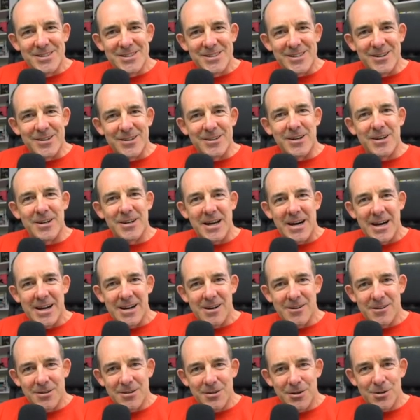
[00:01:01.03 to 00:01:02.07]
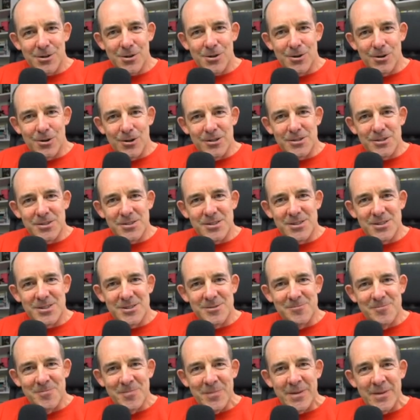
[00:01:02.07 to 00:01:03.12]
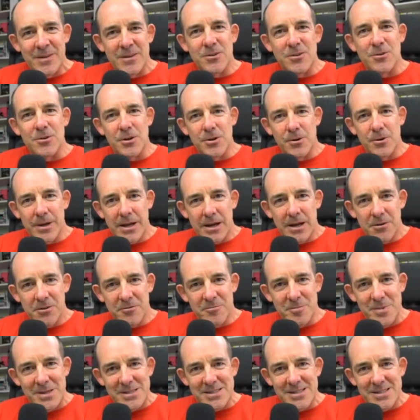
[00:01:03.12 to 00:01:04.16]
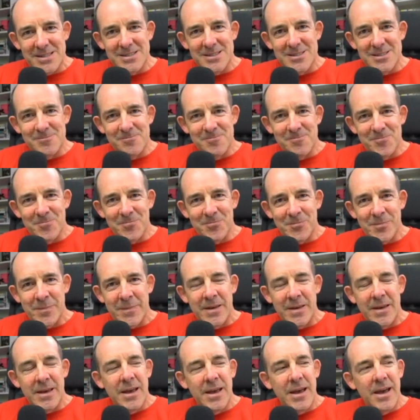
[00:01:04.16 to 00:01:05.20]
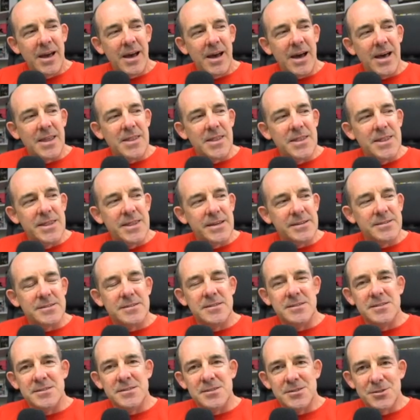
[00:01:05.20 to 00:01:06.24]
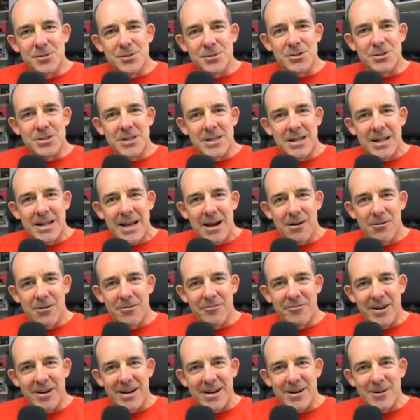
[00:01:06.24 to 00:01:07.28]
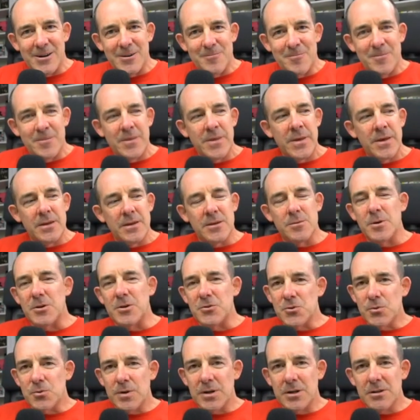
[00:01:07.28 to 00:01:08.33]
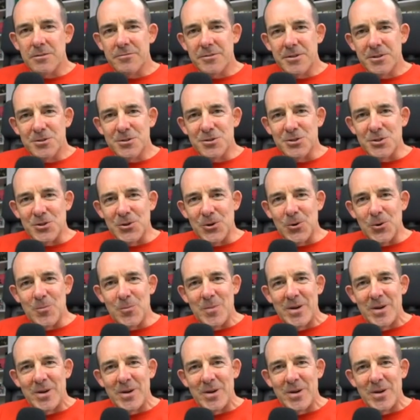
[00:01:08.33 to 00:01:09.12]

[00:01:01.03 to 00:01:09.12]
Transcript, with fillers: are not higher than your costs, you're going out of business. And this is such a clarifier. twelve years ago,